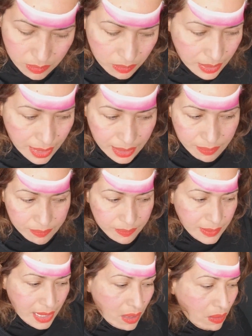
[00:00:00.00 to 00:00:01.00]
Okay,
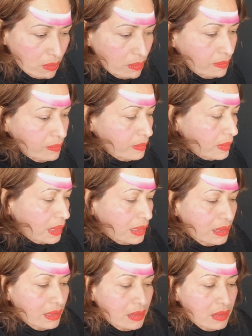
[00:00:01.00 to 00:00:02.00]
now
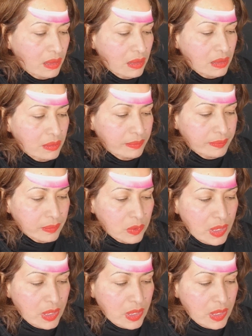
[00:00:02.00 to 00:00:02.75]
I'm